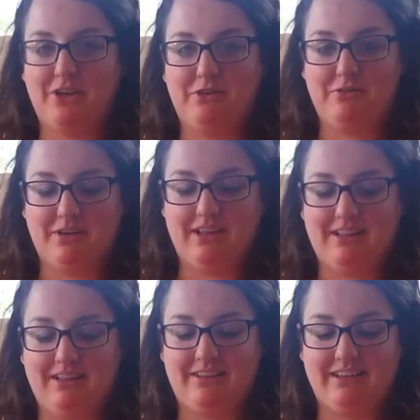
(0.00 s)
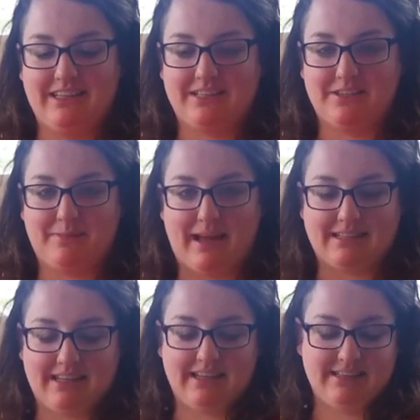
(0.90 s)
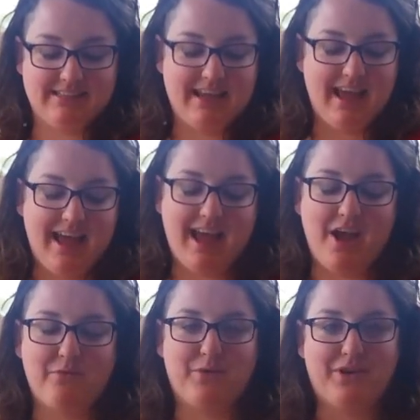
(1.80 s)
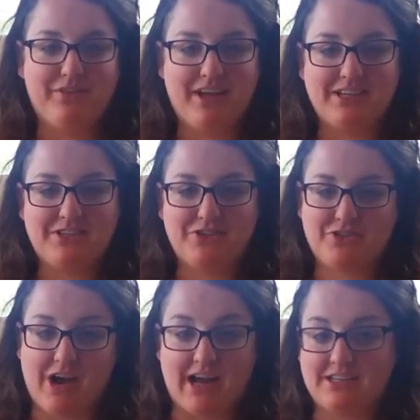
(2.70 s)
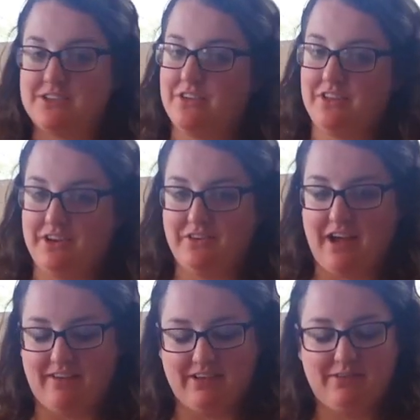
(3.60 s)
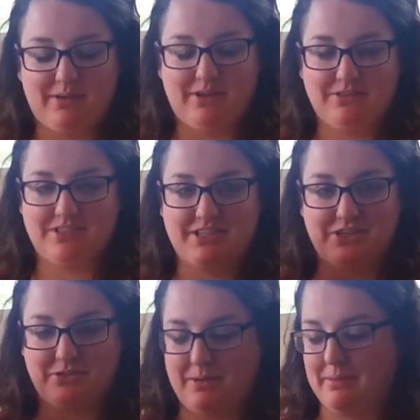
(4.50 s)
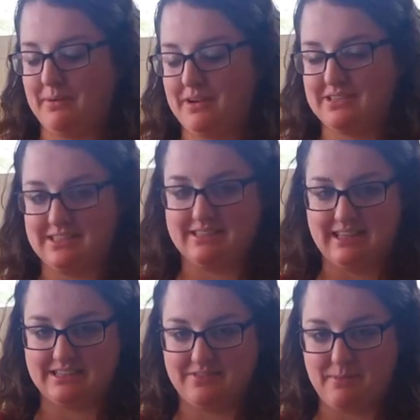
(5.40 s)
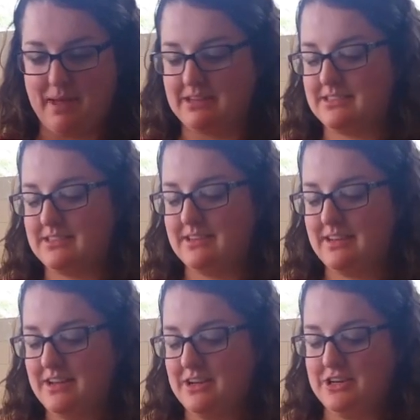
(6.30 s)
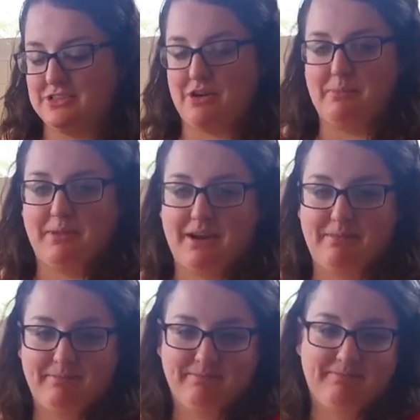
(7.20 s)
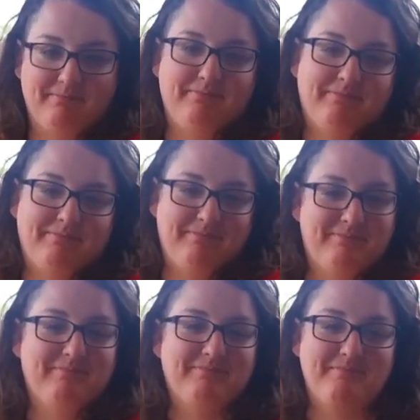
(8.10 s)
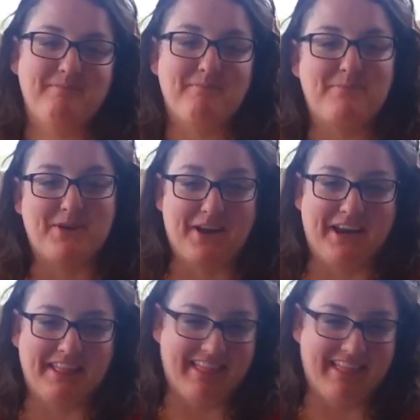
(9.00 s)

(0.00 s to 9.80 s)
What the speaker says: cute little Easter baskets, and we don't like to use grass, though they do have it. We use tissue paper because it's less of a mess. Just crumple it up and put it in